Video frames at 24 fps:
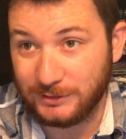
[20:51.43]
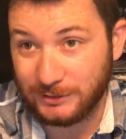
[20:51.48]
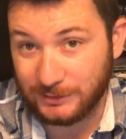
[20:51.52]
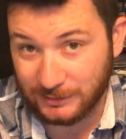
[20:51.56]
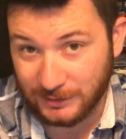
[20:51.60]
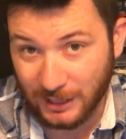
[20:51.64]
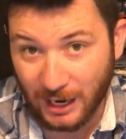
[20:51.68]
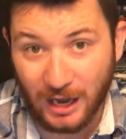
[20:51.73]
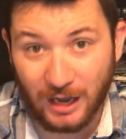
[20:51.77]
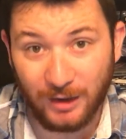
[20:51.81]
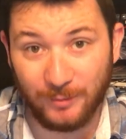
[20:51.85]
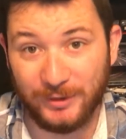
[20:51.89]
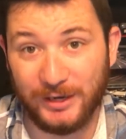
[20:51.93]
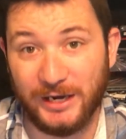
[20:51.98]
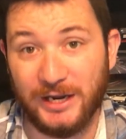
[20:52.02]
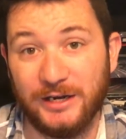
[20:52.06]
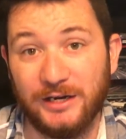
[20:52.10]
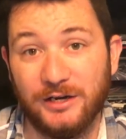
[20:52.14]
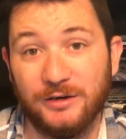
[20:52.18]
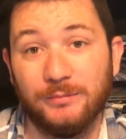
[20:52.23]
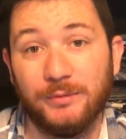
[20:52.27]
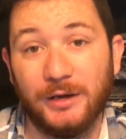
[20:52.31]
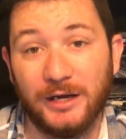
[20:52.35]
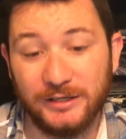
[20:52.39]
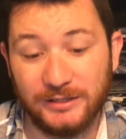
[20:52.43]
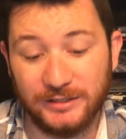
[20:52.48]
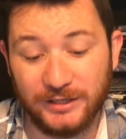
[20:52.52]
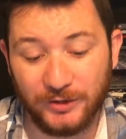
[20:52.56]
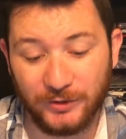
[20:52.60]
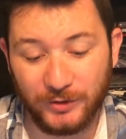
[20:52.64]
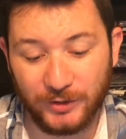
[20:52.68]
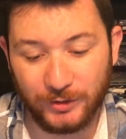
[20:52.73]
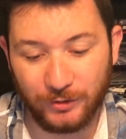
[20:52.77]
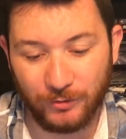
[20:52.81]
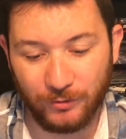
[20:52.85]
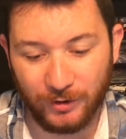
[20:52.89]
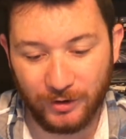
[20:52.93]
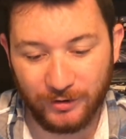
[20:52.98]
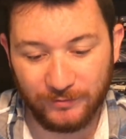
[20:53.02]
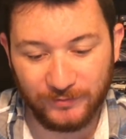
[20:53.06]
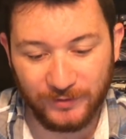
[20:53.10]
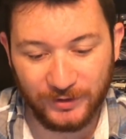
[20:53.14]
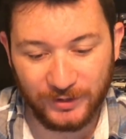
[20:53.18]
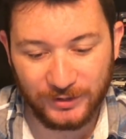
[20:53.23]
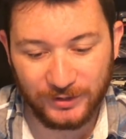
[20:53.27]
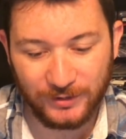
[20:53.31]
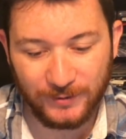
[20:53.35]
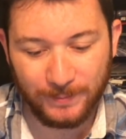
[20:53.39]
dominated by Derek
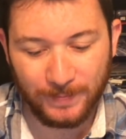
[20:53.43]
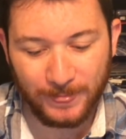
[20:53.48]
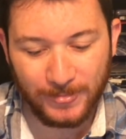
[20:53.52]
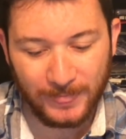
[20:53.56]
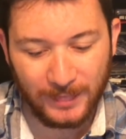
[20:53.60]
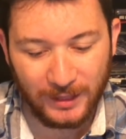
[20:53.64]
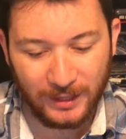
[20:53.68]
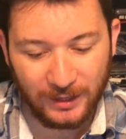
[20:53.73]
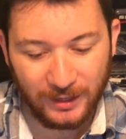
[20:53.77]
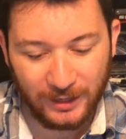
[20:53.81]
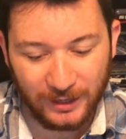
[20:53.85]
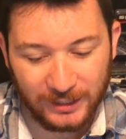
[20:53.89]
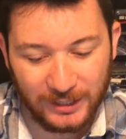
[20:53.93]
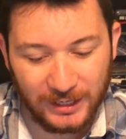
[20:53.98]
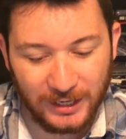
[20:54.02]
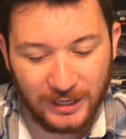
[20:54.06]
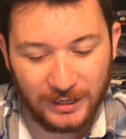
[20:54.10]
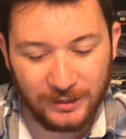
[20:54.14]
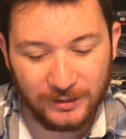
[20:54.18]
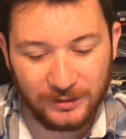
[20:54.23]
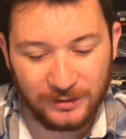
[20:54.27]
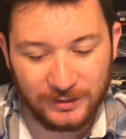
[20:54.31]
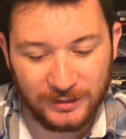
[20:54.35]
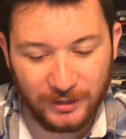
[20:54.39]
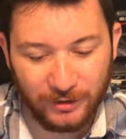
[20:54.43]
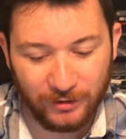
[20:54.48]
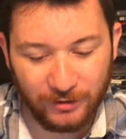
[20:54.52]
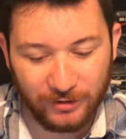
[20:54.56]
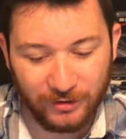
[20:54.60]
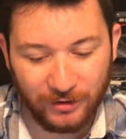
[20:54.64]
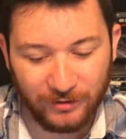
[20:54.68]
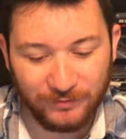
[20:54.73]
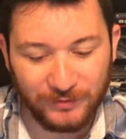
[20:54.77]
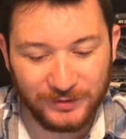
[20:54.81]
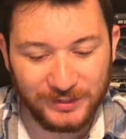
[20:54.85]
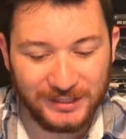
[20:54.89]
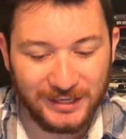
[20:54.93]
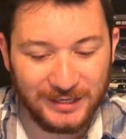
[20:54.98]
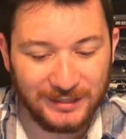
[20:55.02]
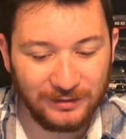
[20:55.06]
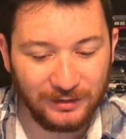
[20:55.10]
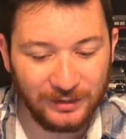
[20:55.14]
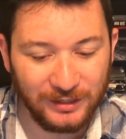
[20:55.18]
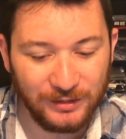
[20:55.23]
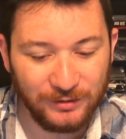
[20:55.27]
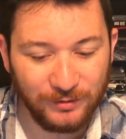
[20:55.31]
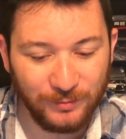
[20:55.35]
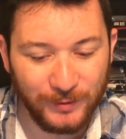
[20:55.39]
Griffith. Again, Derek Griffith did
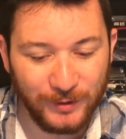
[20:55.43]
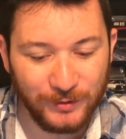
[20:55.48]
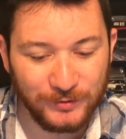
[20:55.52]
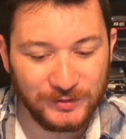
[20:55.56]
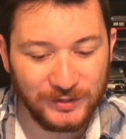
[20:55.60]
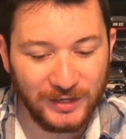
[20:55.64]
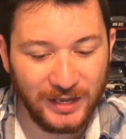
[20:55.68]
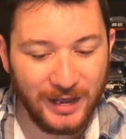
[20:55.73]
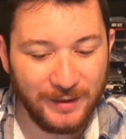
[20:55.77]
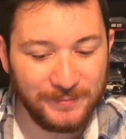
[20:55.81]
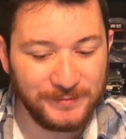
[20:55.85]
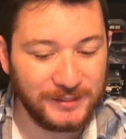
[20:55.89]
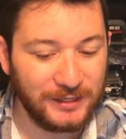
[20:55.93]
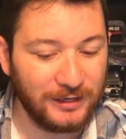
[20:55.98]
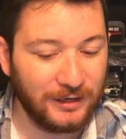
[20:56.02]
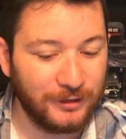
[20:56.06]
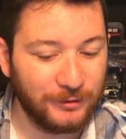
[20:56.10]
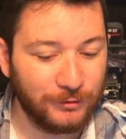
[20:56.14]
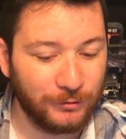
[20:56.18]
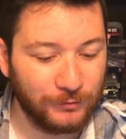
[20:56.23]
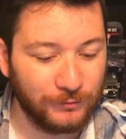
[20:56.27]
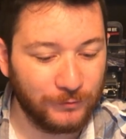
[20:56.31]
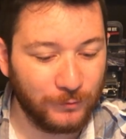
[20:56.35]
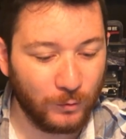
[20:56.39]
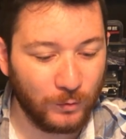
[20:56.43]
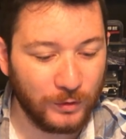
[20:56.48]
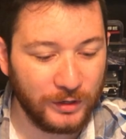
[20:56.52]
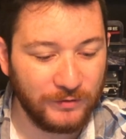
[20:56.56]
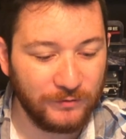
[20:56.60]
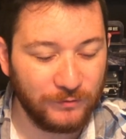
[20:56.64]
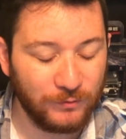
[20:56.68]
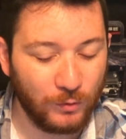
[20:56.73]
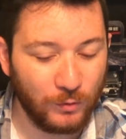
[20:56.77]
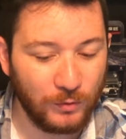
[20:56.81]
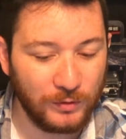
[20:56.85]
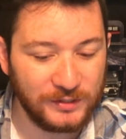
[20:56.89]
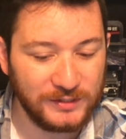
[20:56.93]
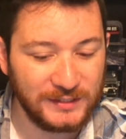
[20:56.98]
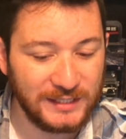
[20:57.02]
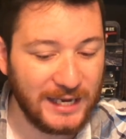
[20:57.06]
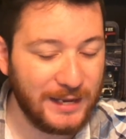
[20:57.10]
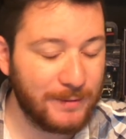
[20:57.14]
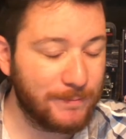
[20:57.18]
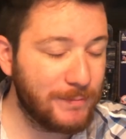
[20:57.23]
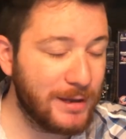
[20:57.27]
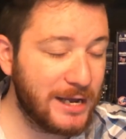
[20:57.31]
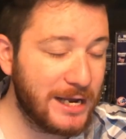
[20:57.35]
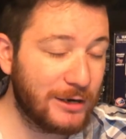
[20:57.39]
lead the most laps at 144.
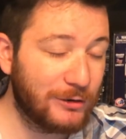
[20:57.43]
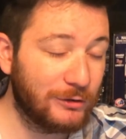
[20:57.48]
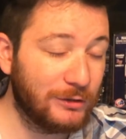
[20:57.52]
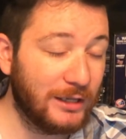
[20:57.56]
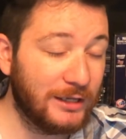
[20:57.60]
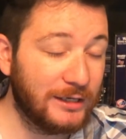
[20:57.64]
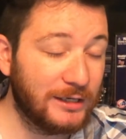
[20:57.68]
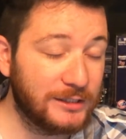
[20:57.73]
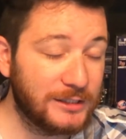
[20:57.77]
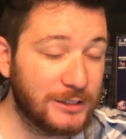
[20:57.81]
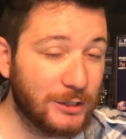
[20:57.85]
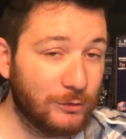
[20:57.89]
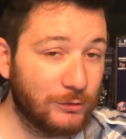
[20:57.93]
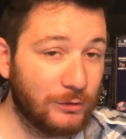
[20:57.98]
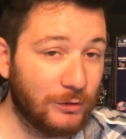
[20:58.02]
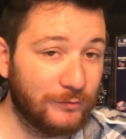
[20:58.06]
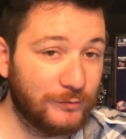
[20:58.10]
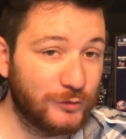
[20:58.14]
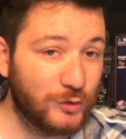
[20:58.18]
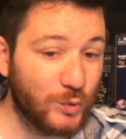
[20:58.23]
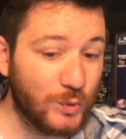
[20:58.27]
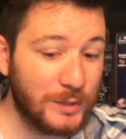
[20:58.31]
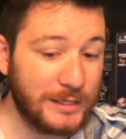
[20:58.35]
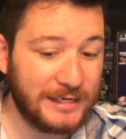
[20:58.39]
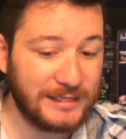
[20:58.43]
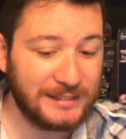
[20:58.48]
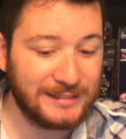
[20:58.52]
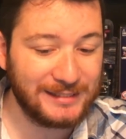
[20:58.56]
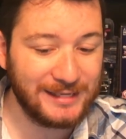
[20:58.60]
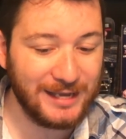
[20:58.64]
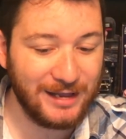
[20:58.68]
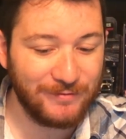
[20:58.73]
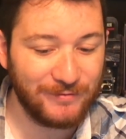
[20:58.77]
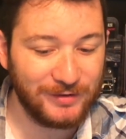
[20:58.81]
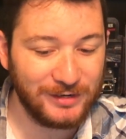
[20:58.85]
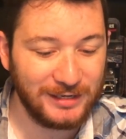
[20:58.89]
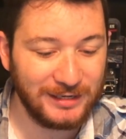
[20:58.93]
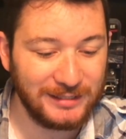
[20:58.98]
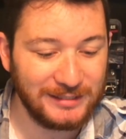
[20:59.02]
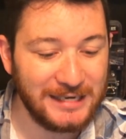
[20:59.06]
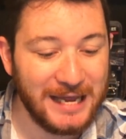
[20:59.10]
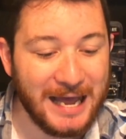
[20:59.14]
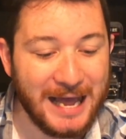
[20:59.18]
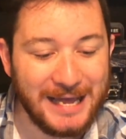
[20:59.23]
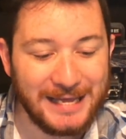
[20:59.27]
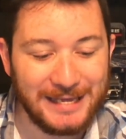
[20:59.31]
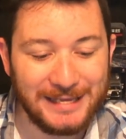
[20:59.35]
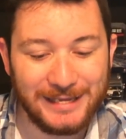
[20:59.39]
Sam Mayer led a total of 27, and
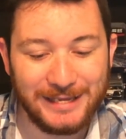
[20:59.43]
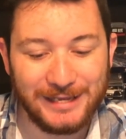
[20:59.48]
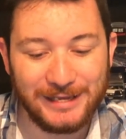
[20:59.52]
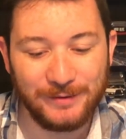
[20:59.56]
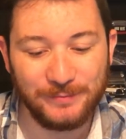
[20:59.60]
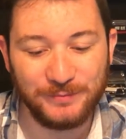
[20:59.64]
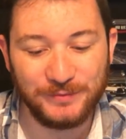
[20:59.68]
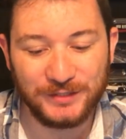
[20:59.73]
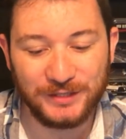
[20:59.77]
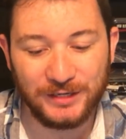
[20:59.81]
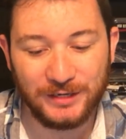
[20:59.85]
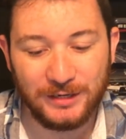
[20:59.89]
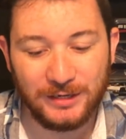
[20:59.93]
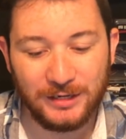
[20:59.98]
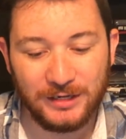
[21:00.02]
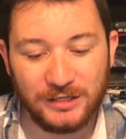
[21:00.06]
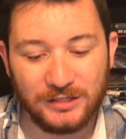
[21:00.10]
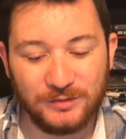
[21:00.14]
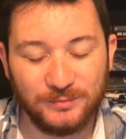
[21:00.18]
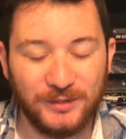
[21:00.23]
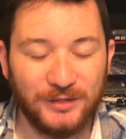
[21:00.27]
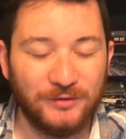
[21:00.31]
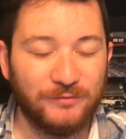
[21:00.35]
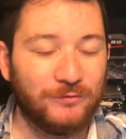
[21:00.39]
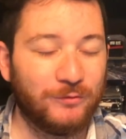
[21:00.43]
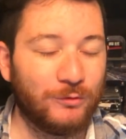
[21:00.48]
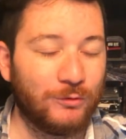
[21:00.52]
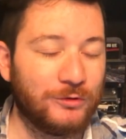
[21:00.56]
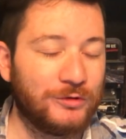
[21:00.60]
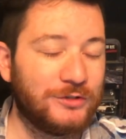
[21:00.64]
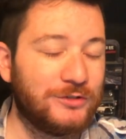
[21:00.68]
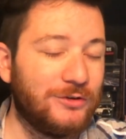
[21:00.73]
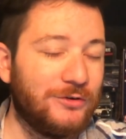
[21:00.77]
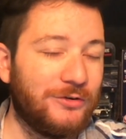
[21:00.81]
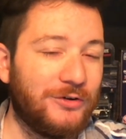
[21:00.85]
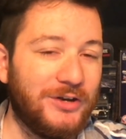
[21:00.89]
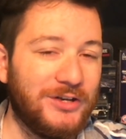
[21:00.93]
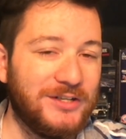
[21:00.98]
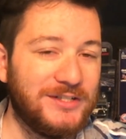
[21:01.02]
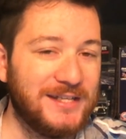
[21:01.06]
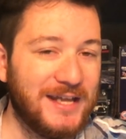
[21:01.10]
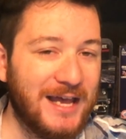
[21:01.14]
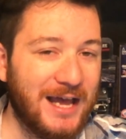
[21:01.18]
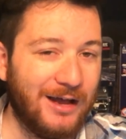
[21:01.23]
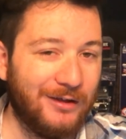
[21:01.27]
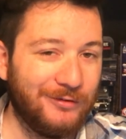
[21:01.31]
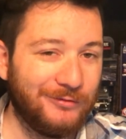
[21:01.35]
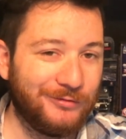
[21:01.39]
Ty Gibbs spent 4 circuits
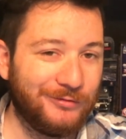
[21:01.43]
out